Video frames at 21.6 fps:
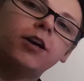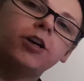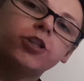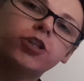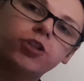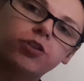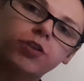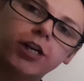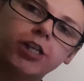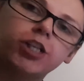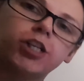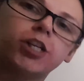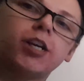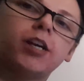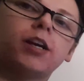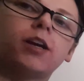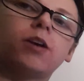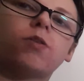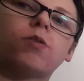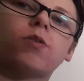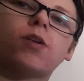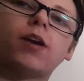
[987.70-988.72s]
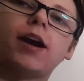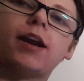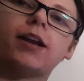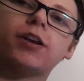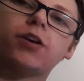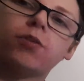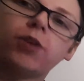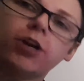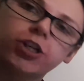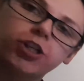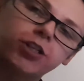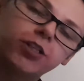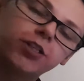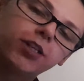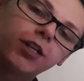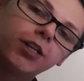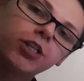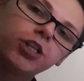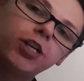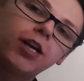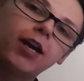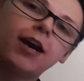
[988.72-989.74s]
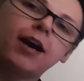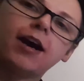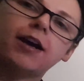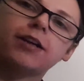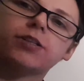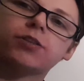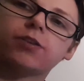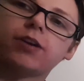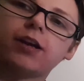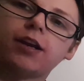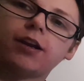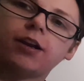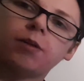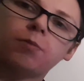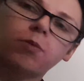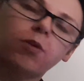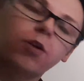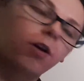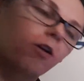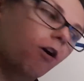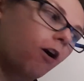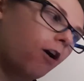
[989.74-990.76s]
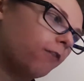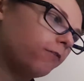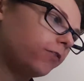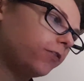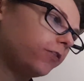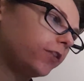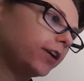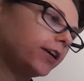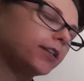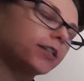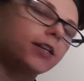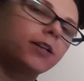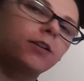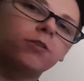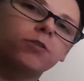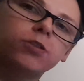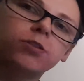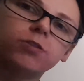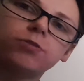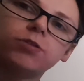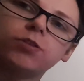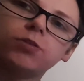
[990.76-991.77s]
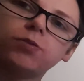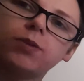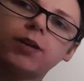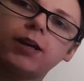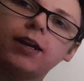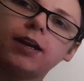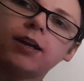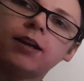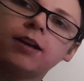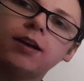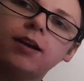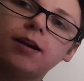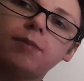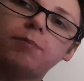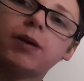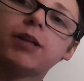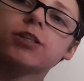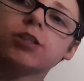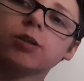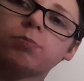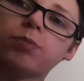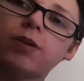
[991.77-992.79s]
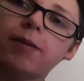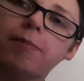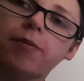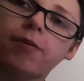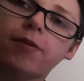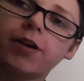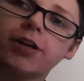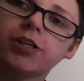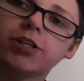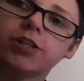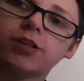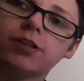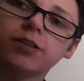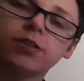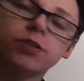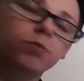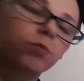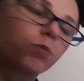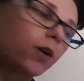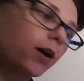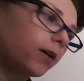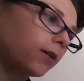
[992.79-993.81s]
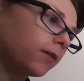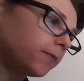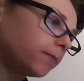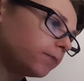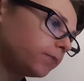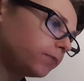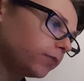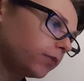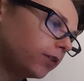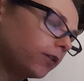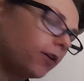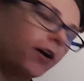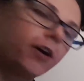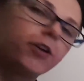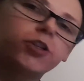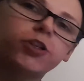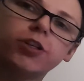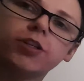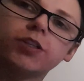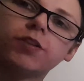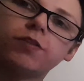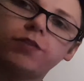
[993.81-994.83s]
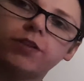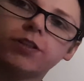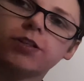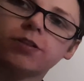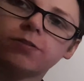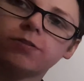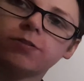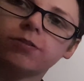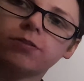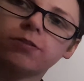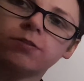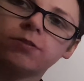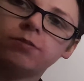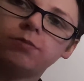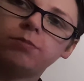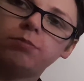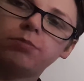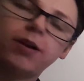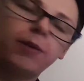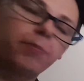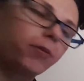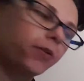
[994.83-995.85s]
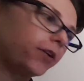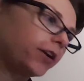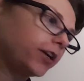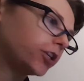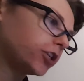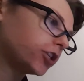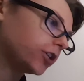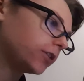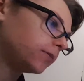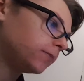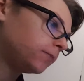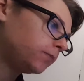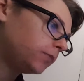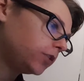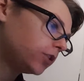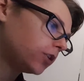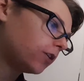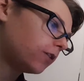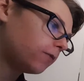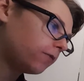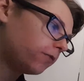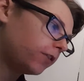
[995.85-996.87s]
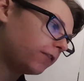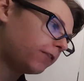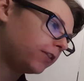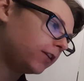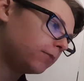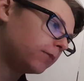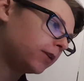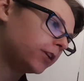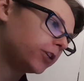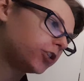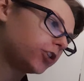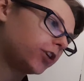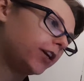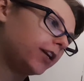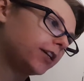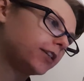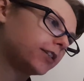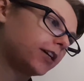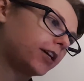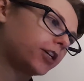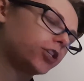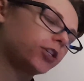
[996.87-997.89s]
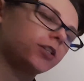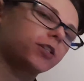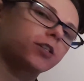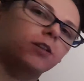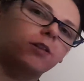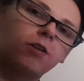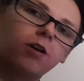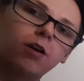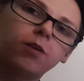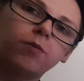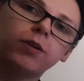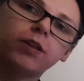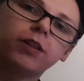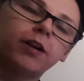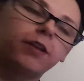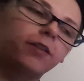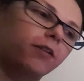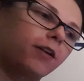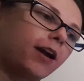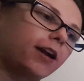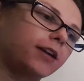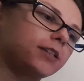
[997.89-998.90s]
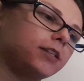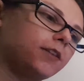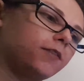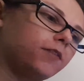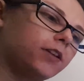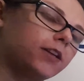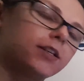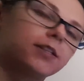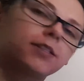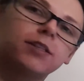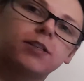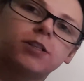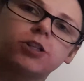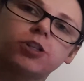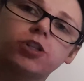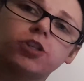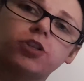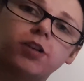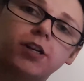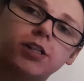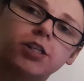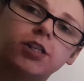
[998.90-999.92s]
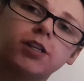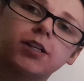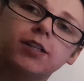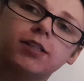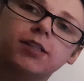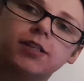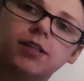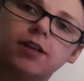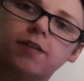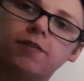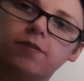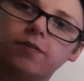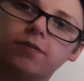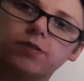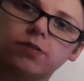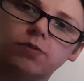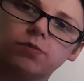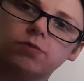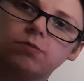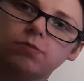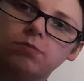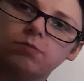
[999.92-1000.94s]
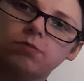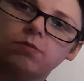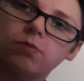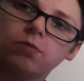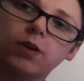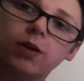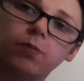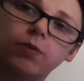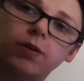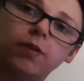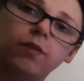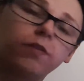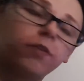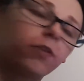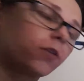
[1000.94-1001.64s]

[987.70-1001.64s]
stretching or any questions that she has, or getting her more confident, and also doing mental preparation as well, not just physical preparation. So 15-minute training sessions along with other activities such as stretching and stuff was what we'd